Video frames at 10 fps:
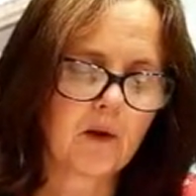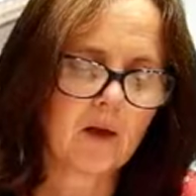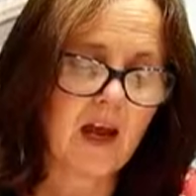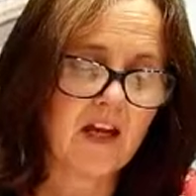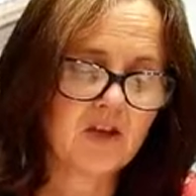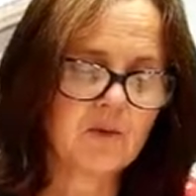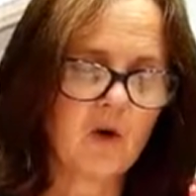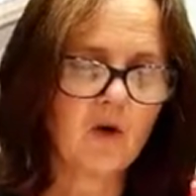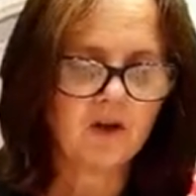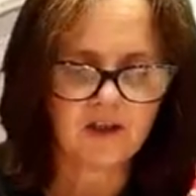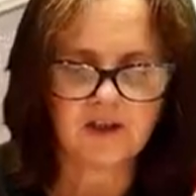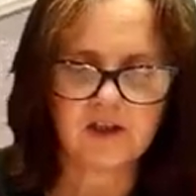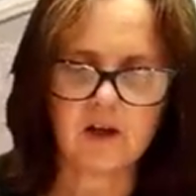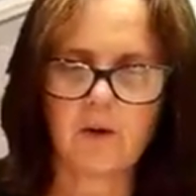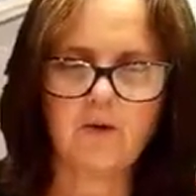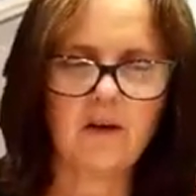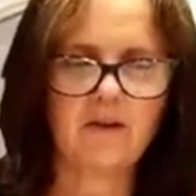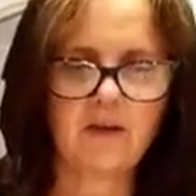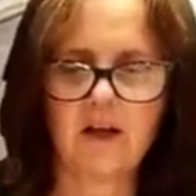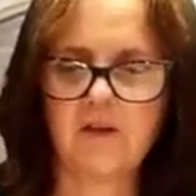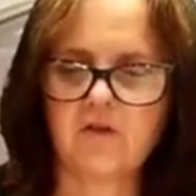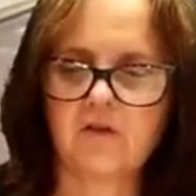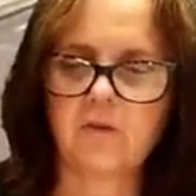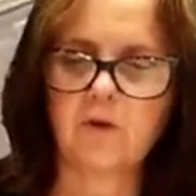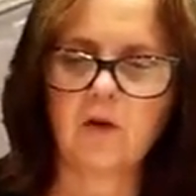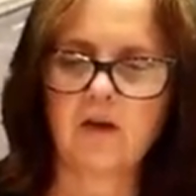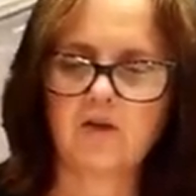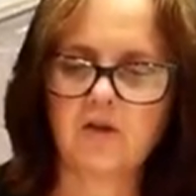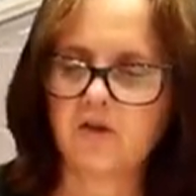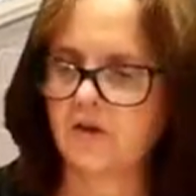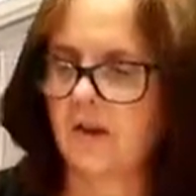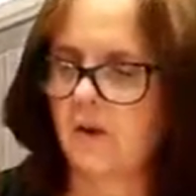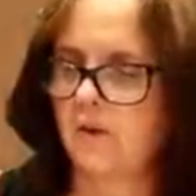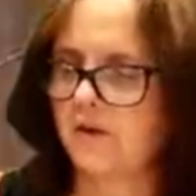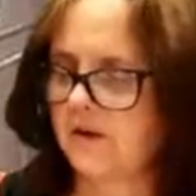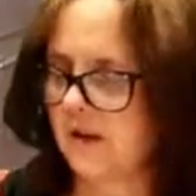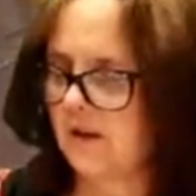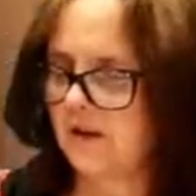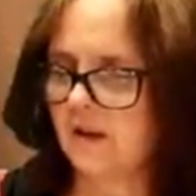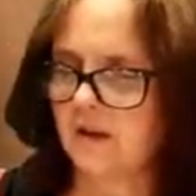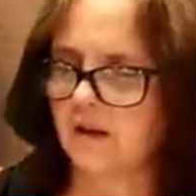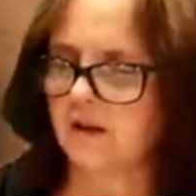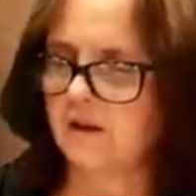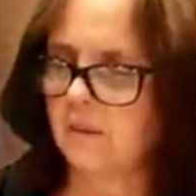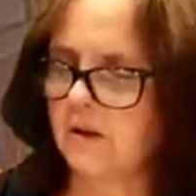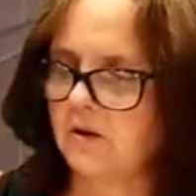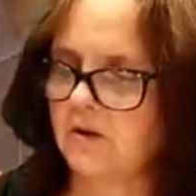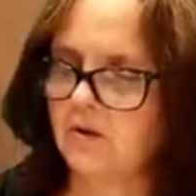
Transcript: aged mahogany to go around the edges. I'm not actually using that one for stenciling, it's a bit too